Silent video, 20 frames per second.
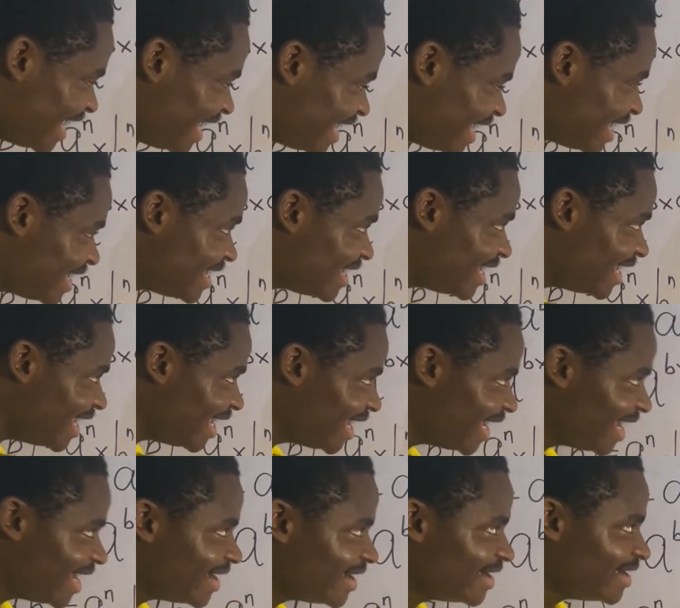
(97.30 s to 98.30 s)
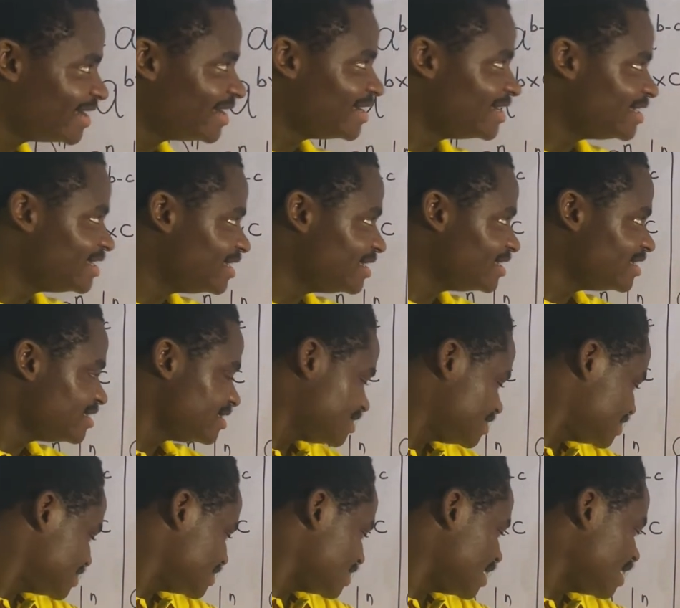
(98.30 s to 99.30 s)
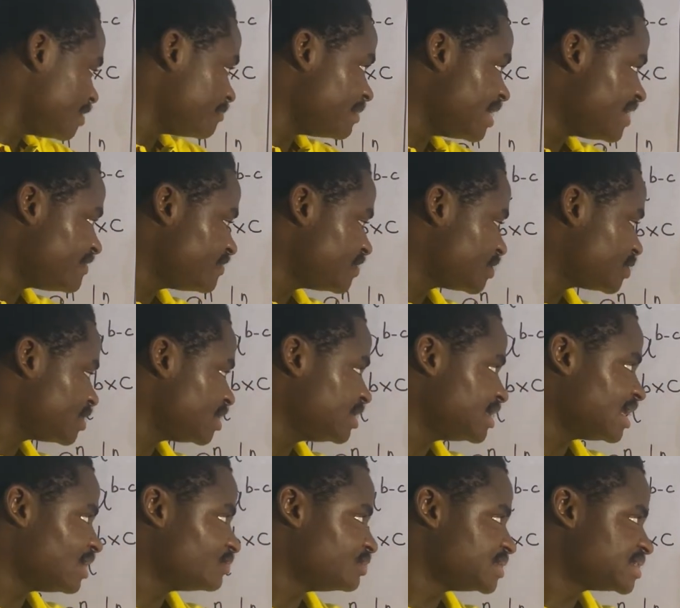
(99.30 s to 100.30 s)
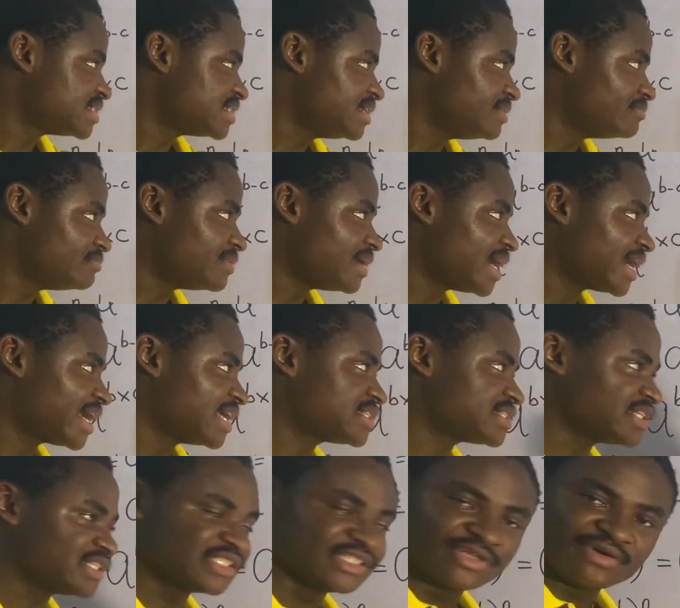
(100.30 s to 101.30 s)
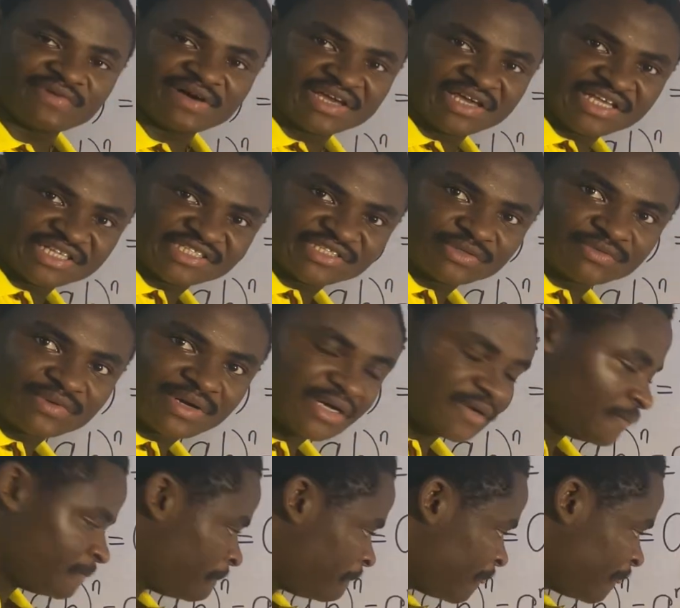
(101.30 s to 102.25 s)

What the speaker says: A is everything that we see in bracket 16 over 81.